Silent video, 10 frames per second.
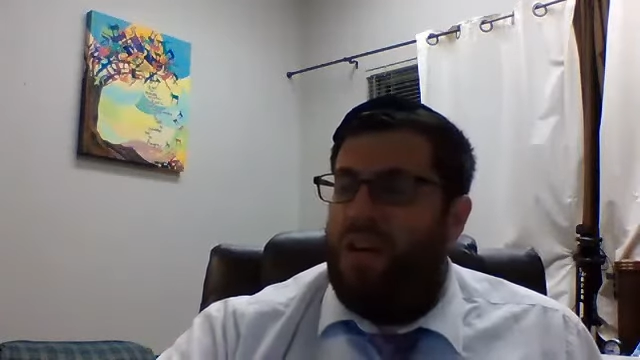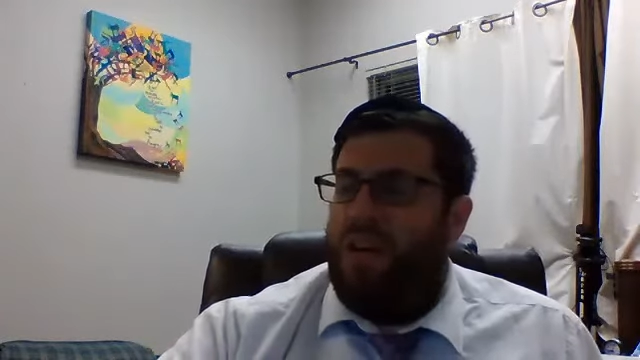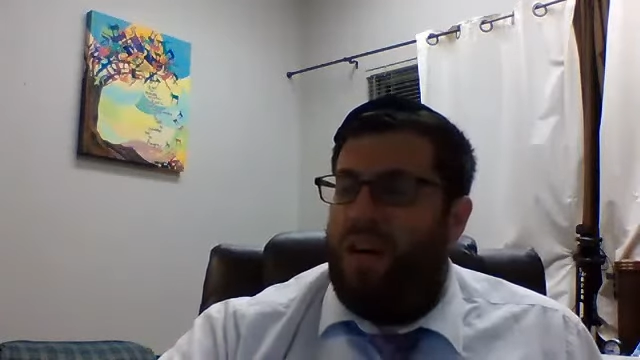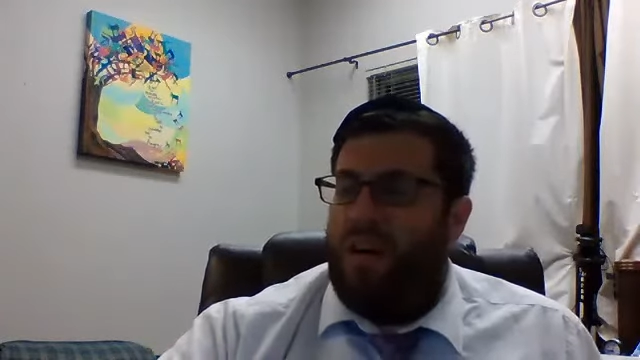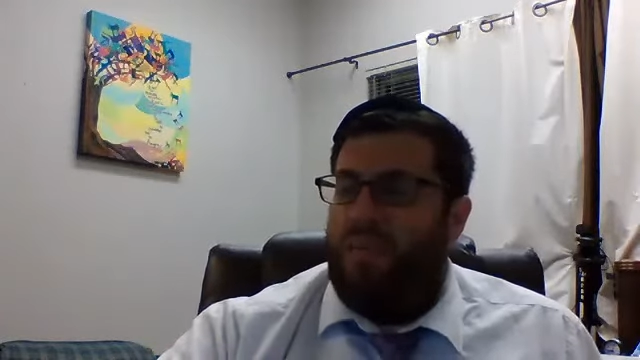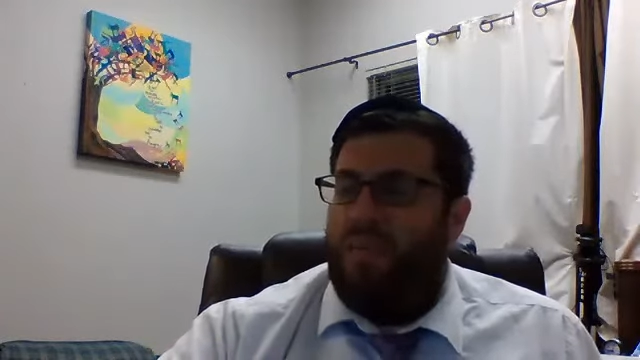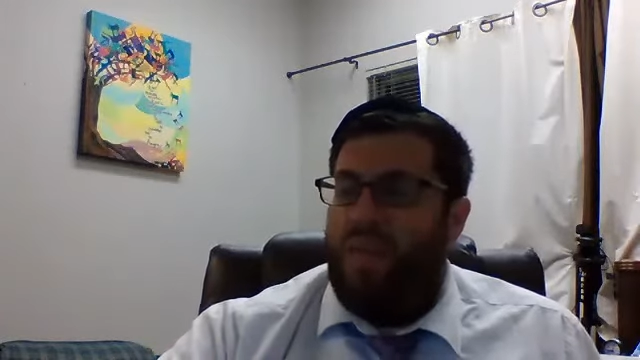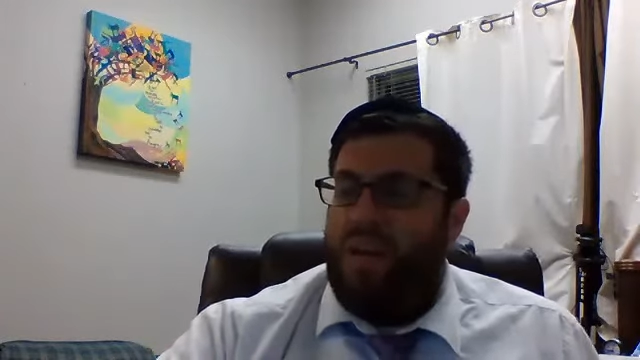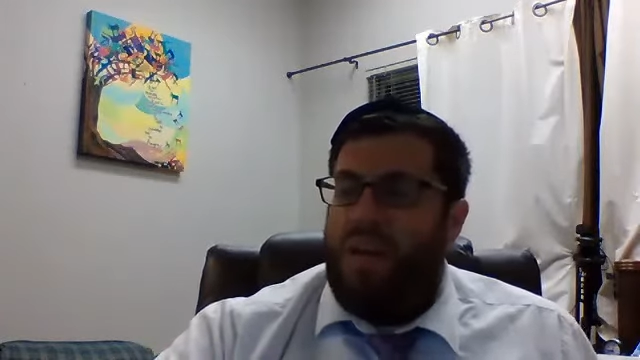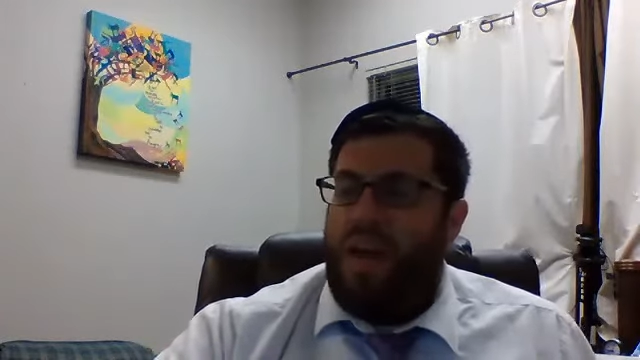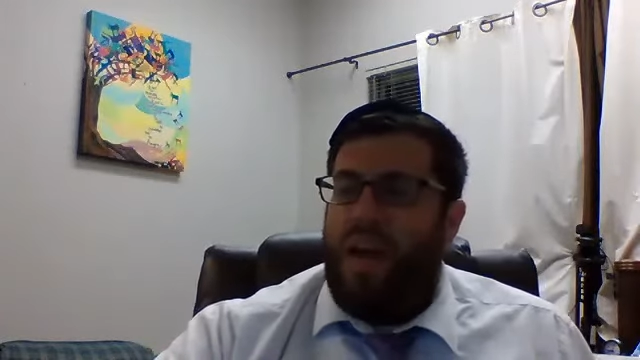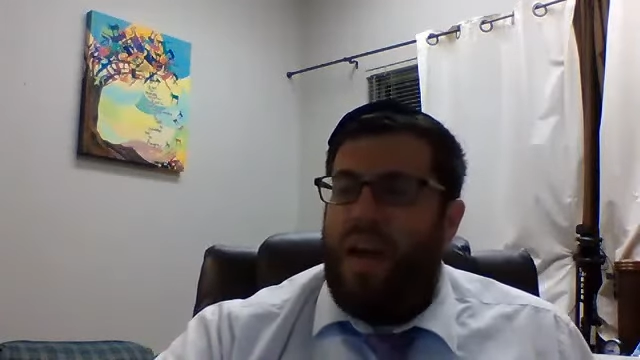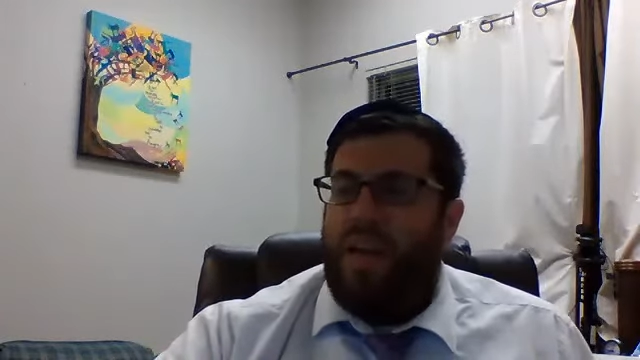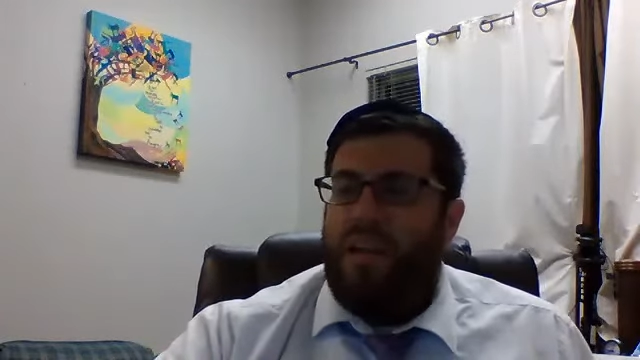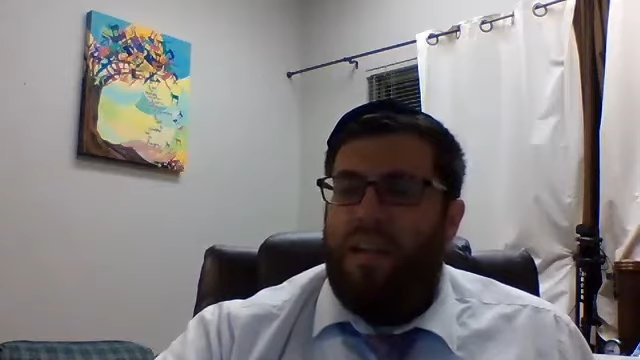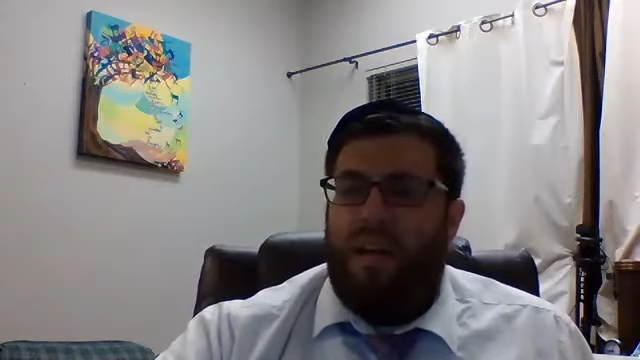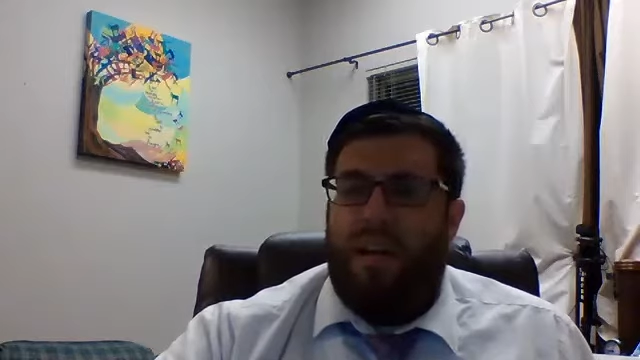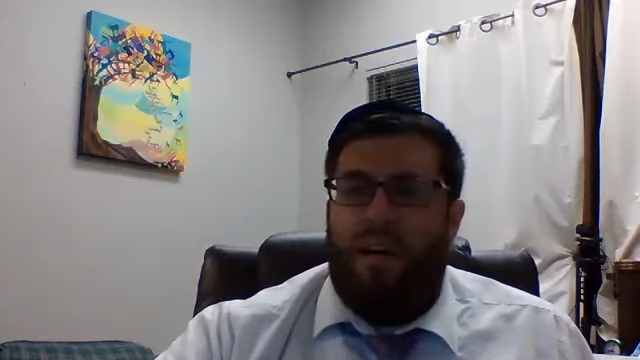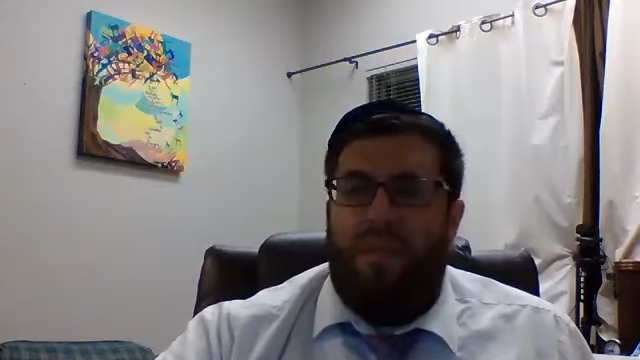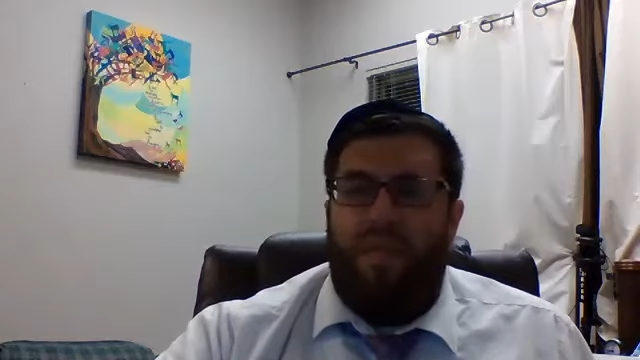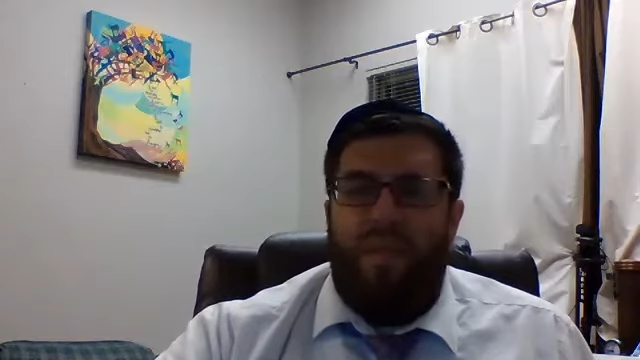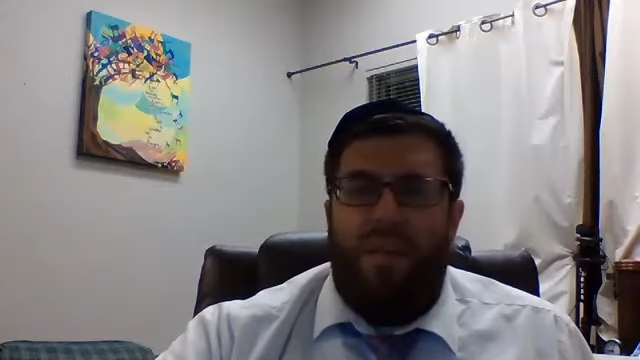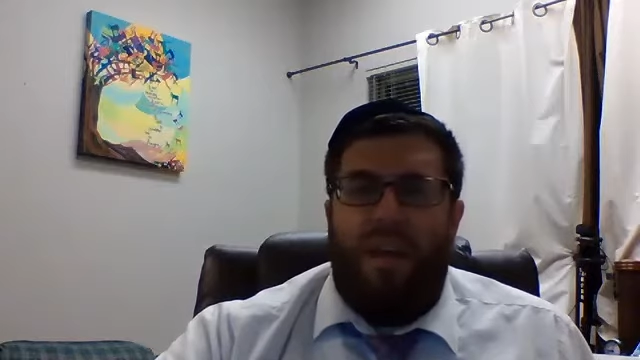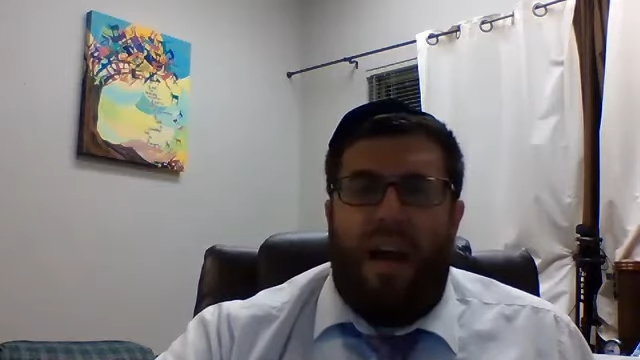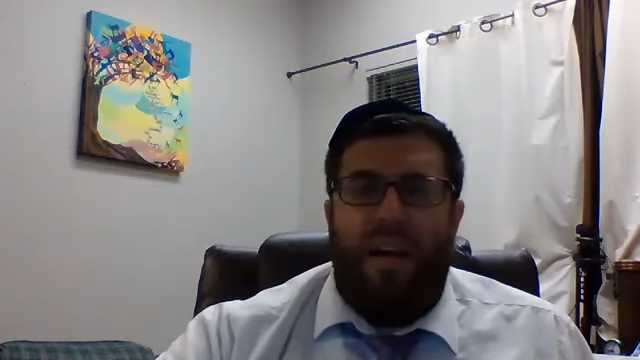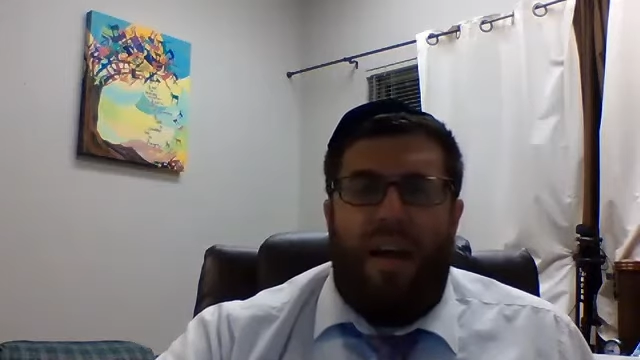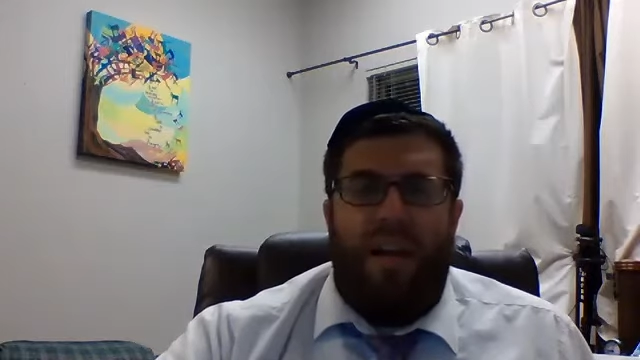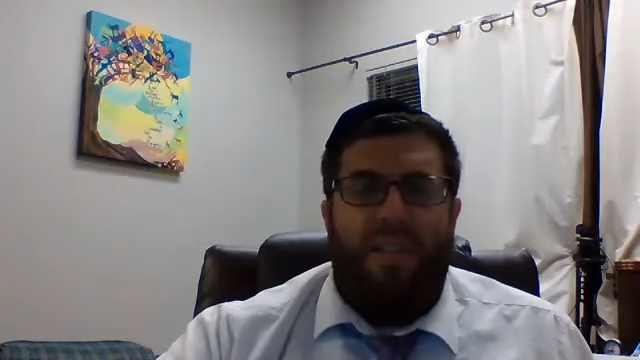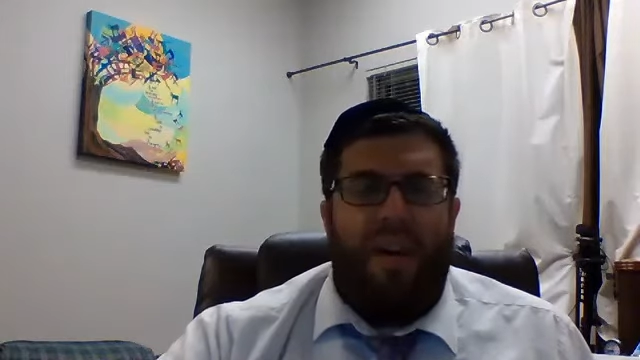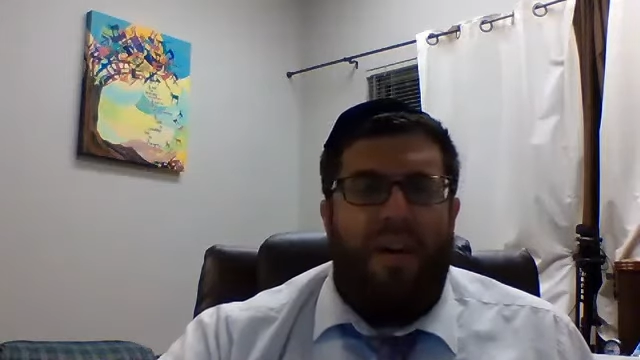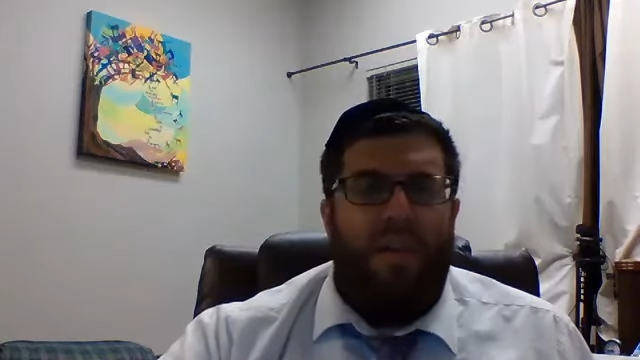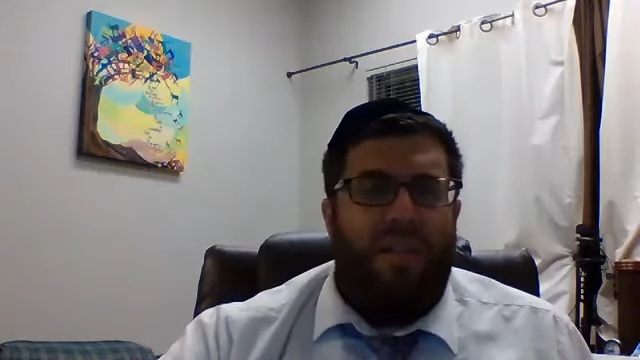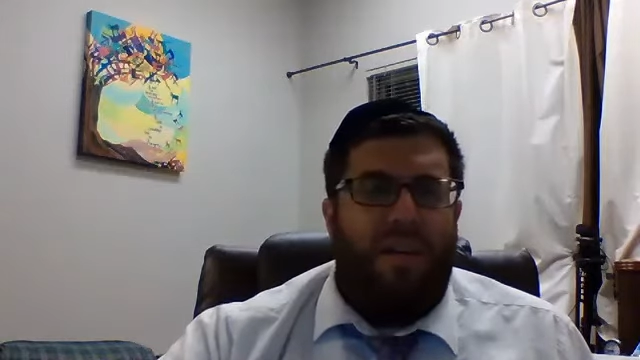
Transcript: Um, and um, I, I saw,